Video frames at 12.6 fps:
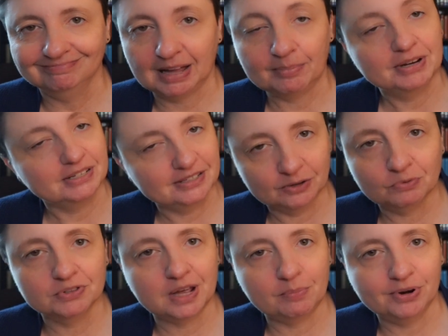I'm going to stick
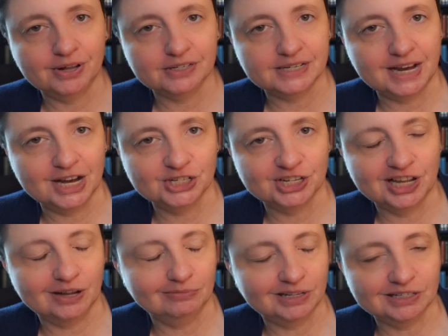with that pronunciation
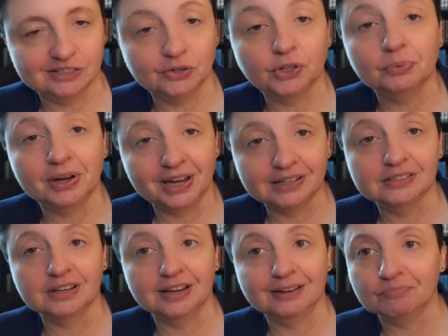now. That's the only way I can
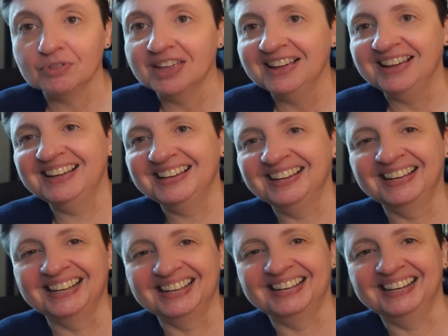say
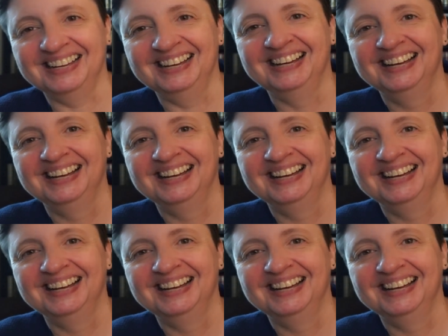it.